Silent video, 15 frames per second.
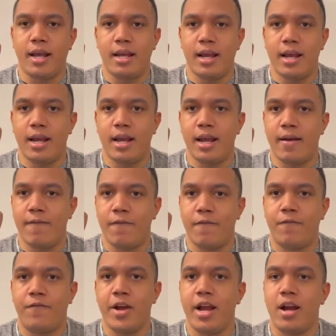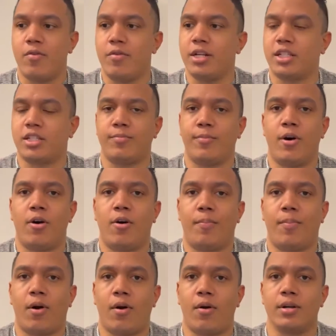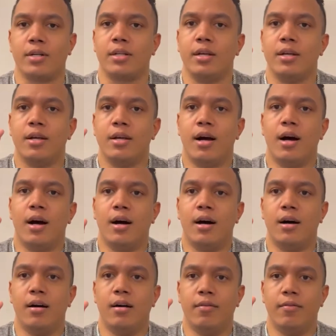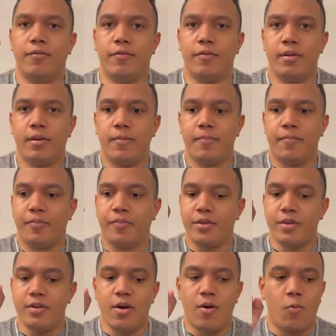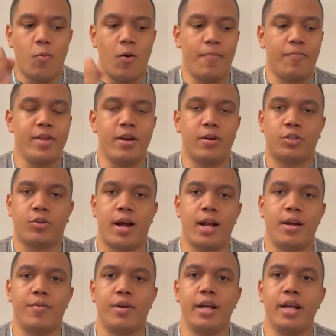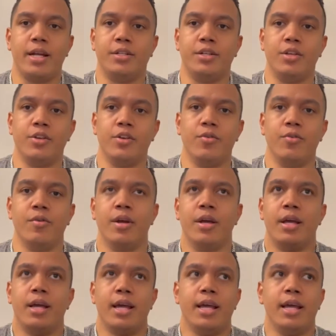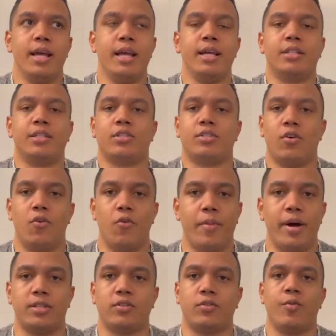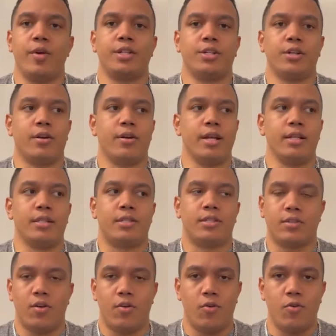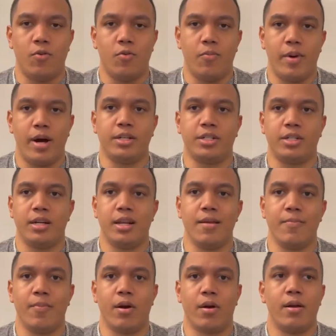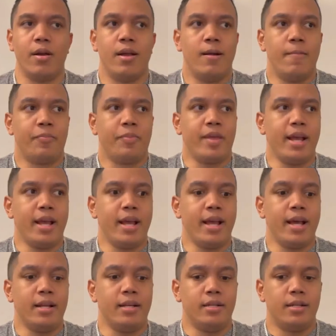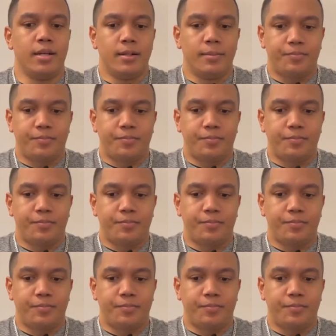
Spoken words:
a very small part of, you know, what they're trying to relate to you. It's so much richer. It's so much deeper. And